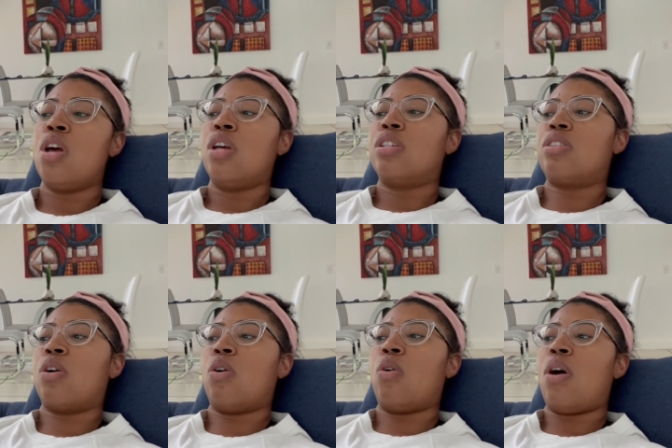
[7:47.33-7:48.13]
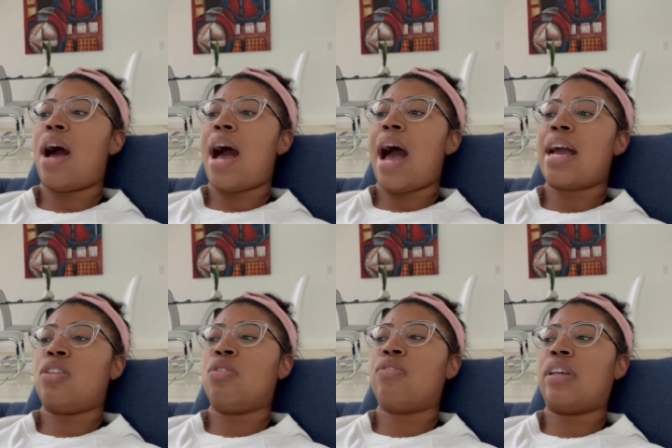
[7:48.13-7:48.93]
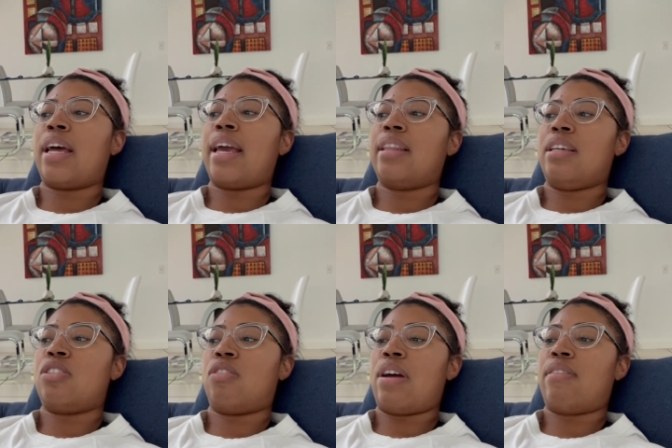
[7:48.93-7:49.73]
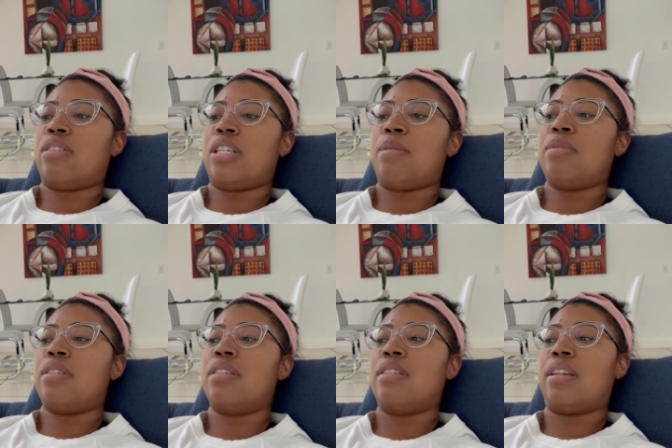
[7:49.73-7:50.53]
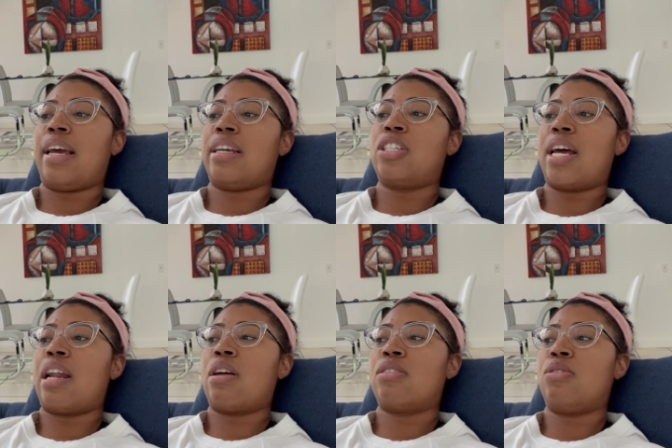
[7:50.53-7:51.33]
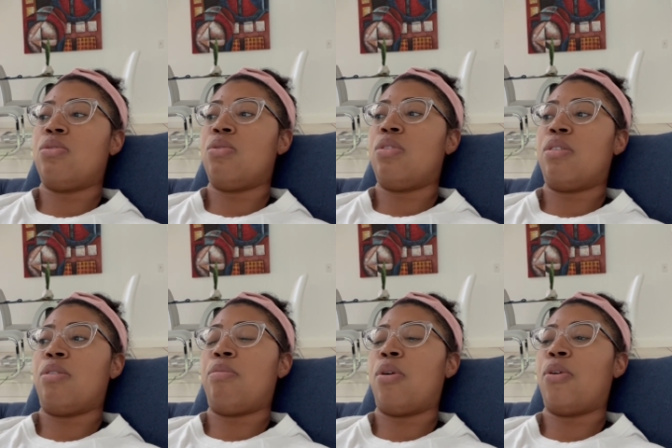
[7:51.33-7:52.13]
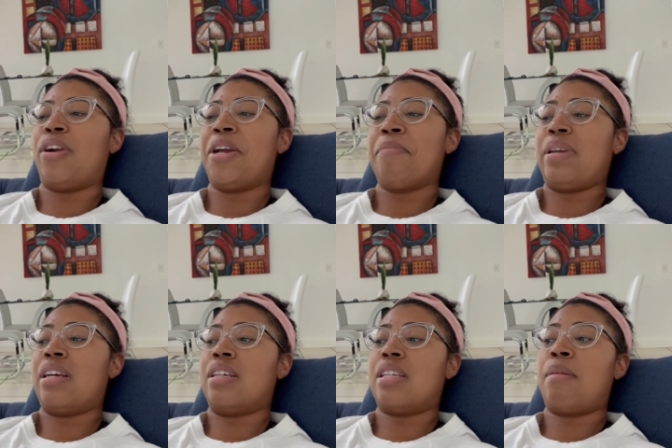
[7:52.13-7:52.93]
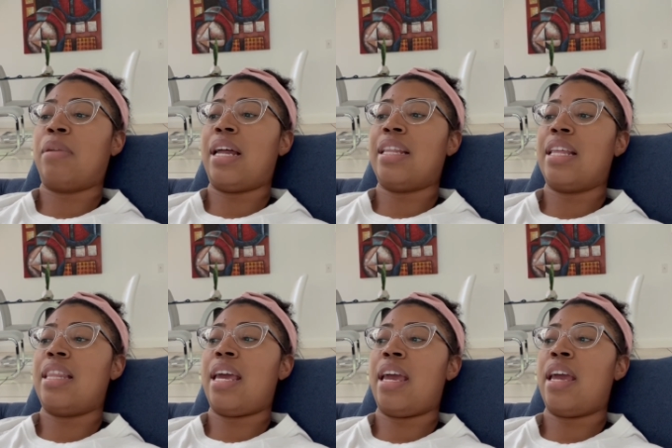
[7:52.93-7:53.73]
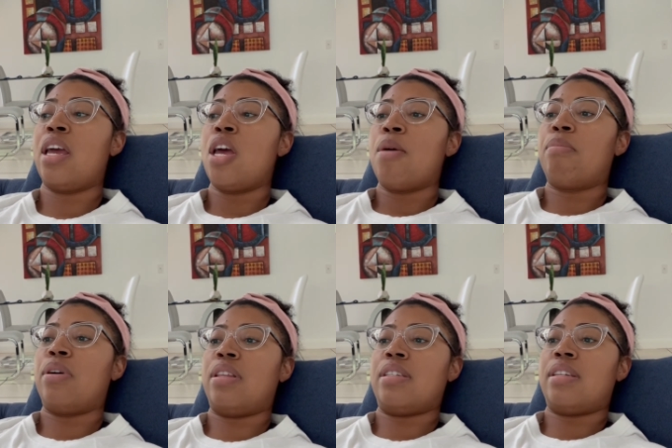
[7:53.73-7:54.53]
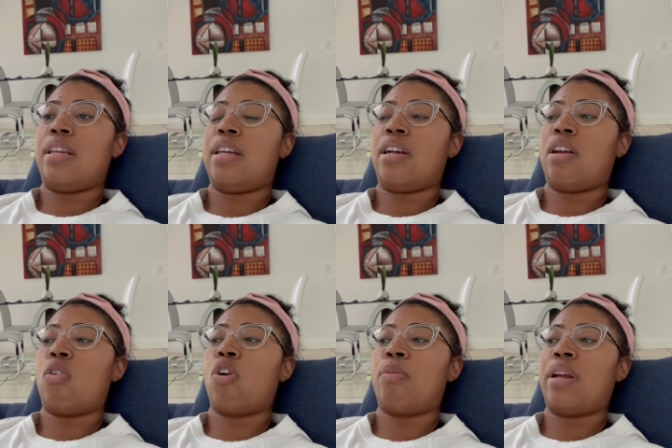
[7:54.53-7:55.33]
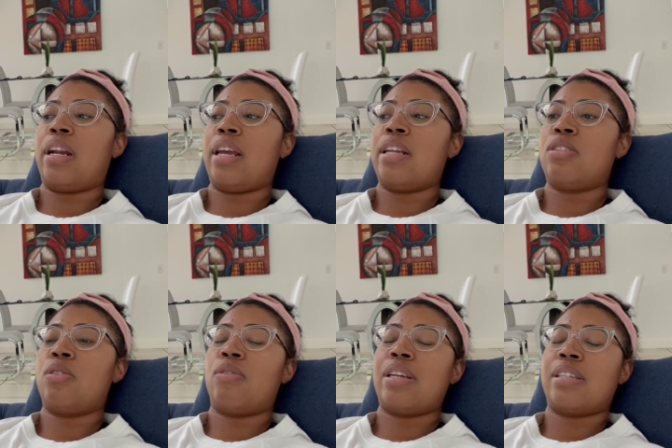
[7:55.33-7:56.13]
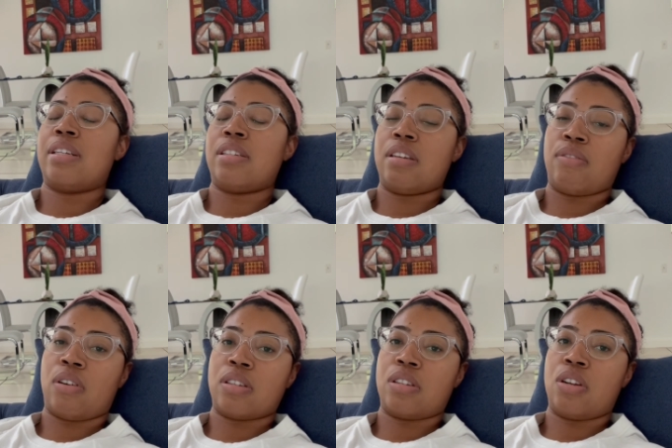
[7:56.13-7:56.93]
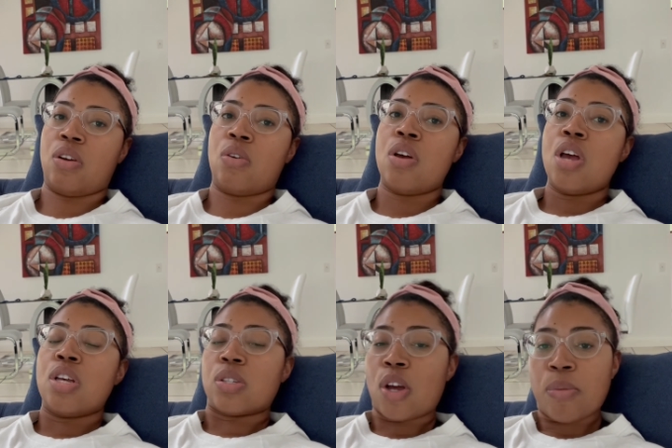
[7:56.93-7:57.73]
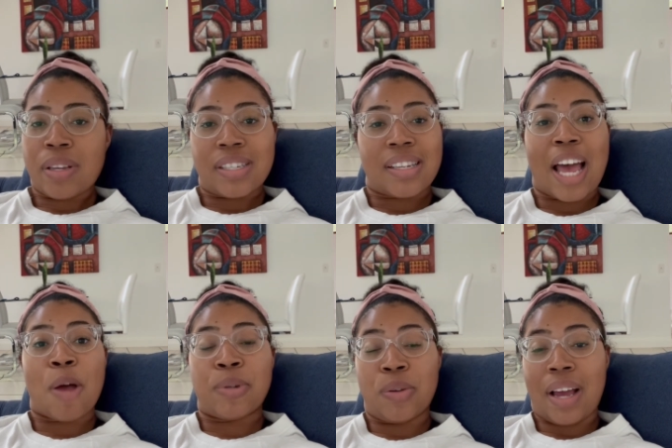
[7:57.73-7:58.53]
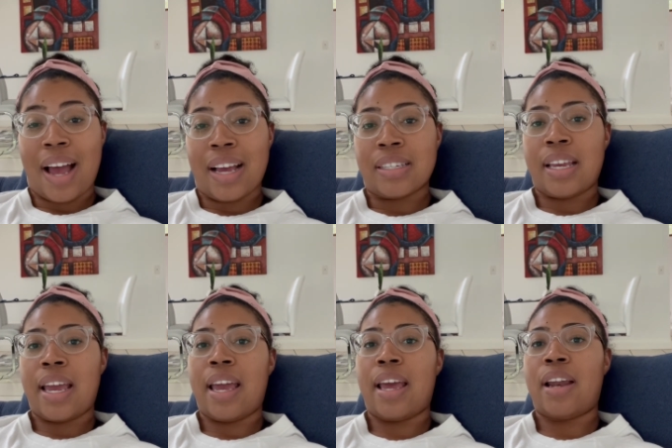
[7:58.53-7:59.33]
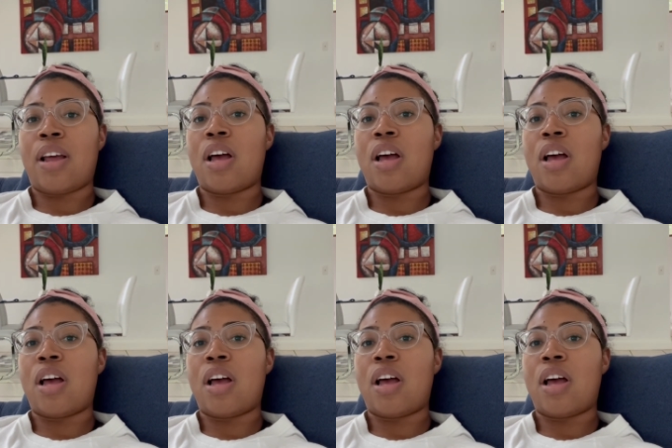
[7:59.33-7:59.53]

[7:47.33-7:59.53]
So I do feel like these survival tips, like shout out to the program, because I'm glad that they put this in here and incorporated it into the residency for us to know. So I hope this helped you guys. And